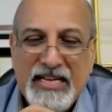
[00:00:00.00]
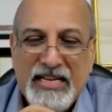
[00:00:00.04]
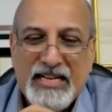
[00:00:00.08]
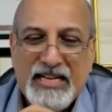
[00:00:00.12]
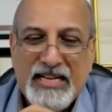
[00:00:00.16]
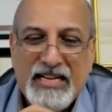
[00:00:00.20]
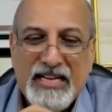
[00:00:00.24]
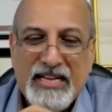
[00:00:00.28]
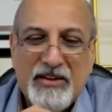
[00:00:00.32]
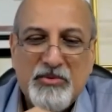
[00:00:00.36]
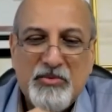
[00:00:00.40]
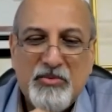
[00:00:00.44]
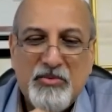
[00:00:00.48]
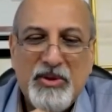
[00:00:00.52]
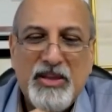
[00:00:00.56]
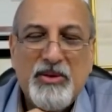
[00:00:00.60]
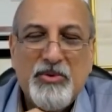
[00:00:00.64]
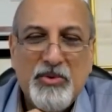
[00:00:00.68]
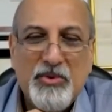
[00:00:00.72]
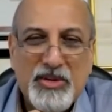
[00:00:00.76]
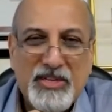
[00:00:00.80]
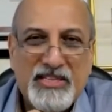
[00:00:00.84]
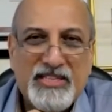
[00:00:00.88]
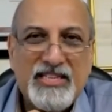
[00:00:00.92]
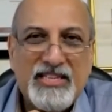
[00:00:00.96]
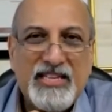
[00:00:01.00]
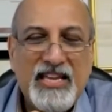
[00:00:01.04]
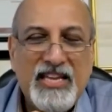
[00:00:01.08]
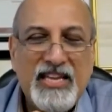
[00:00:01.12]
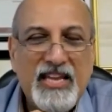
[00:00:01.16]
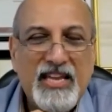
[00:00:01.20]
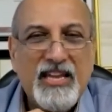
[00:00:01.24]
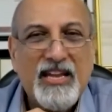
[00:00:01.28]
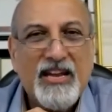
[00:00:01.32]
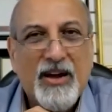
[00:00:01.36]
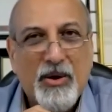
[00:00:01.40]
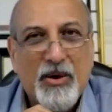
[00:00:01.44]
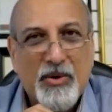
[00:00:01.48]
that we would
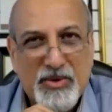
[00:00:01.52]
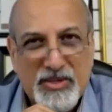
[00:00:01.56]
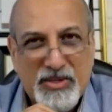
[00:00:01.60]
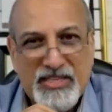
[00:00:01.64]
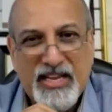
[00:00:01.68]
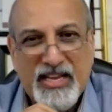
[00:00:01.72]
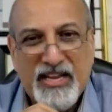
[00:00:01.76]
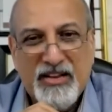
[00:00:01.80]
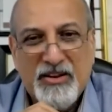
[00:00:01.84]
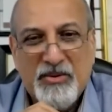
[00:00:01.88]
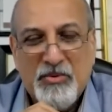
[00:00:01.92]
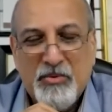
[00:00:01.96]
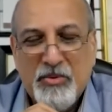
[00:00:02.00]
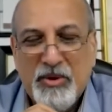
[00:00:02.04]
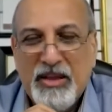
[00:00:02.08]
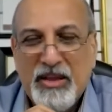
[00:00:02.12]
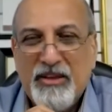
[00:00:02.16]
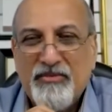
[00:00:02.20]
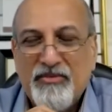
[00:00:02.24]
see our second wave